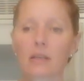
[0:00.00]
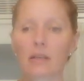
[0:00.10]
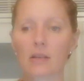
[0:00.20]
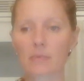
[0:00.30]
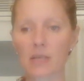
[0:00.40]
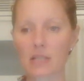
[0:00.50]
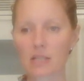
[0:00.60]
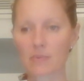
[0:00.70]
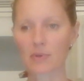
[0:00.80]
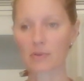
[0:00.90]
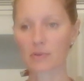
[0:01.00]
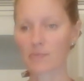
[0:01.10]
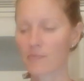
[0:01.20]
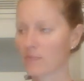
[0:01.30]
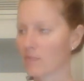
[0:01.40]
Here's my teaspoon.
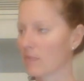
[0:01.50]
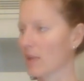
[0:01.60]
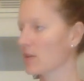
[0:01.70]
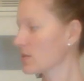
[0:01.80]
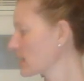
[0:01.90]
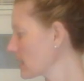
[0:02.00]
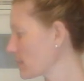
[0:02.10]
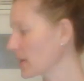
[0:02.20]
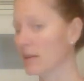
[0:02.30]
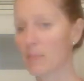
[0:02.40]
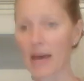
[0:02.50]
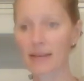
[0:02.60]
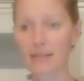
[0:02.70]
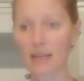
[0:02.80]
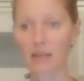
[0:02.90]
I just keep it in the
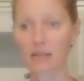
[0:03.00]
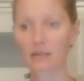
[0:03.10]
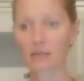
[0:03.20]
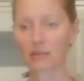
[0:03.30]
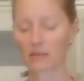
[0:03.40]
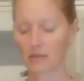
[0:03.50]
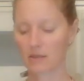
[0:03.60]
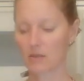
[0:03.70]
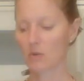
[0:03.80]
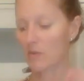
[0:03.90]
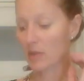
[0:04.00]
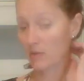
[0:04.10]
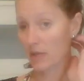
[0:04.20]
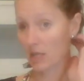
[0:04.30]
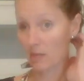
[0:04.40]
basket. So I've been
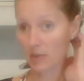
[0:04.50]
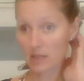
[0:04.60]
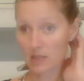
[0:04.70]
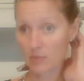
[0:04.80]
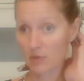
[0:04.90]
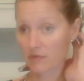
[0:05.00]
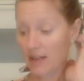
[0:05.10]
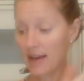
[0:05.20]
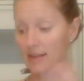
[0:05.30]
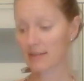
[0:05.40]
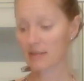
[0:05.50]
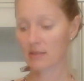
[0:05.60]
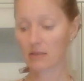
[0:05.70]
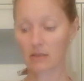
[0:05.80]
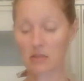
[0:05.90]
doing a heaping teaspoon of flax.
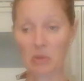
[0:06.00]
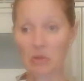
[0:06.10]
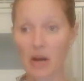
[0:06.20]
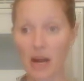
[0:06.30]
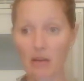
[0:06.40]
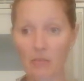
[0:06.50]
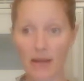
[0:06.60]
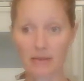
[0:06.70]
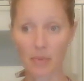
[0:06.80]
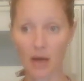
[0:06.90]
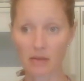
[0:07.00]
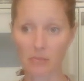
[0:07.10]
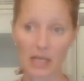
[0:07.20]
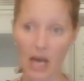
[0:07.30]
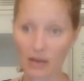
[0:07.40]
It's been great. Hasn't bothered
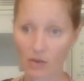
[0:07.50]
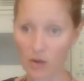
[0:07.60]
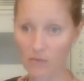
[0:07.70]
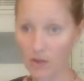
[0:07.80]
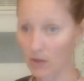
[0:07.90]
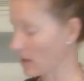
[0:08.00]
me. I don't know if I'll go